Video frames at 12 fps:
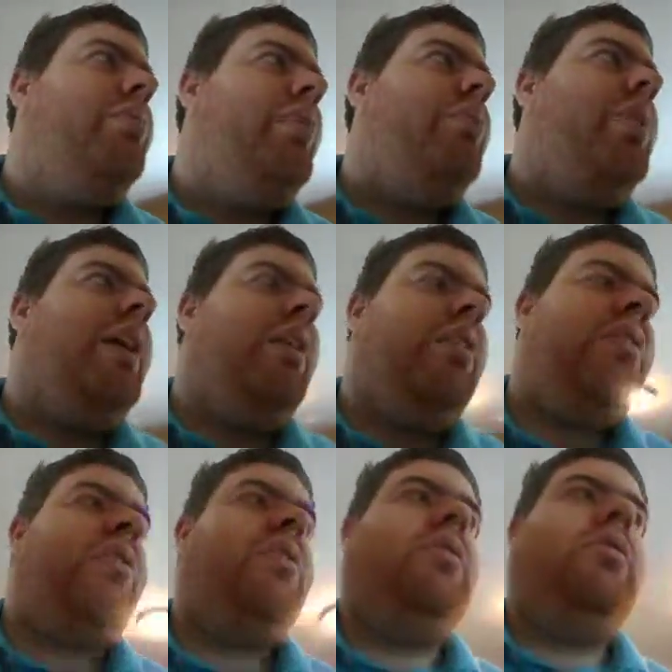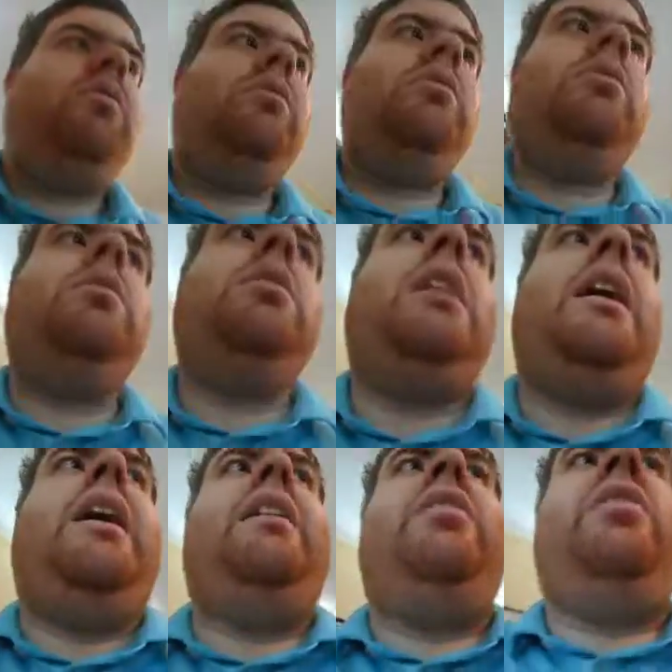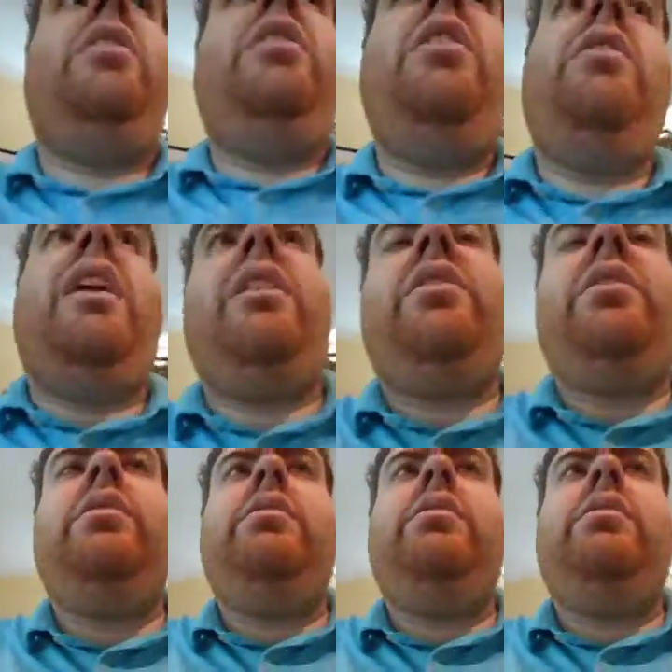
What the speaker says: replaced. I just still know that.